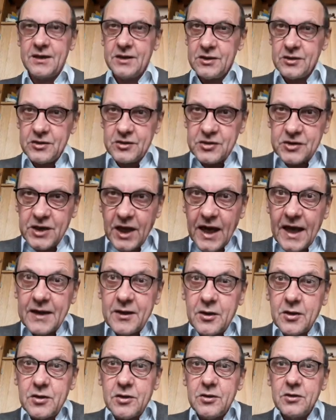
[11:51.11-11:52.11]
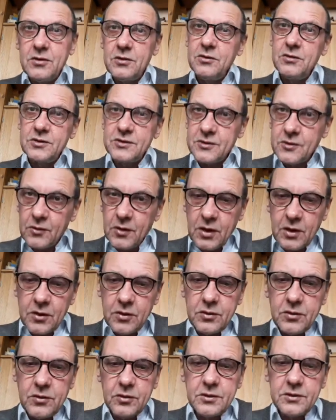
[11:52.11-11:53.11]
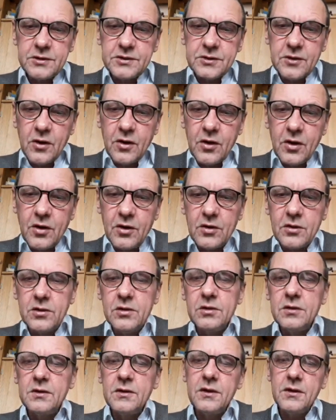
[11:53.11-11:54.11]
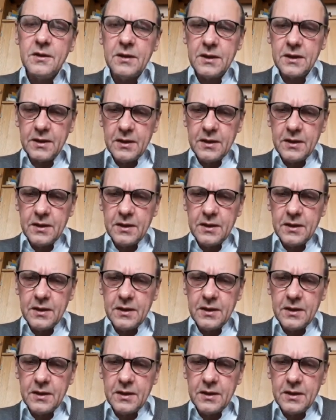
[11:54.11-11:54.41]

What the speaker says: Shadows grow so long